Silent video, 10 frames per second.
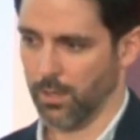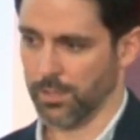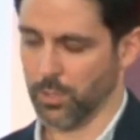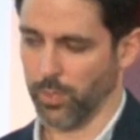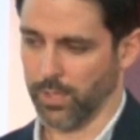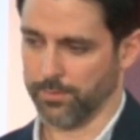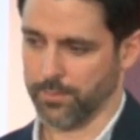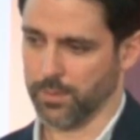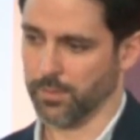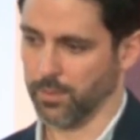The two we
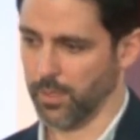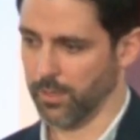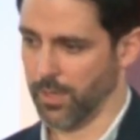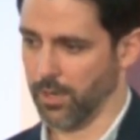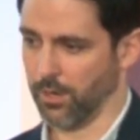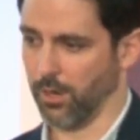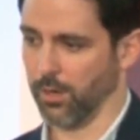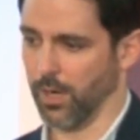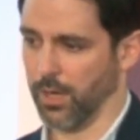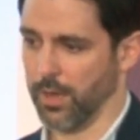left here
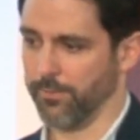are